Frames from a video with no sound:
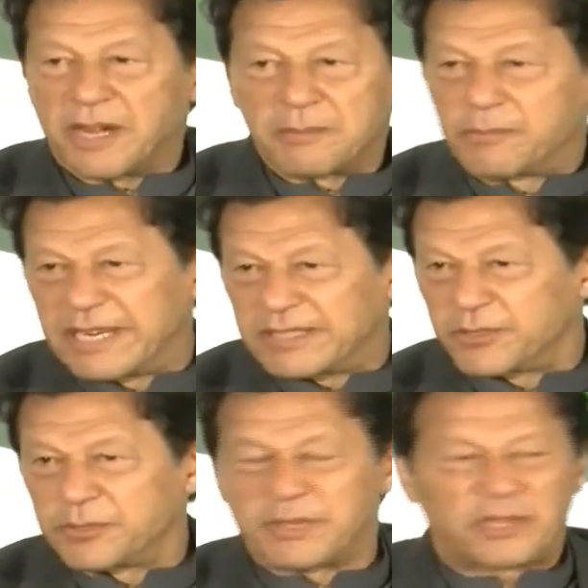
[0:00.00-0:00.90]
You
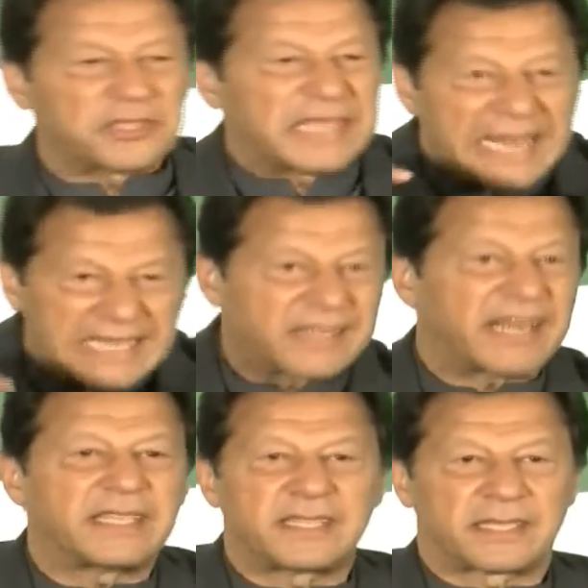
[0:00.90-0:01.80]
can't break through because they
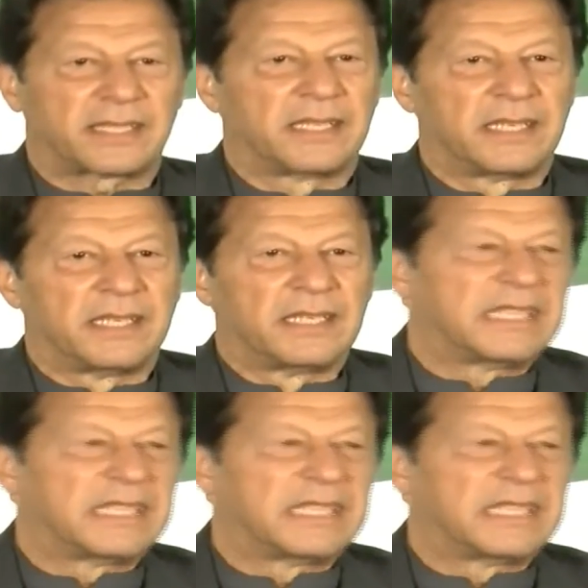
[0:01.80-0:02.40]
are entrenched.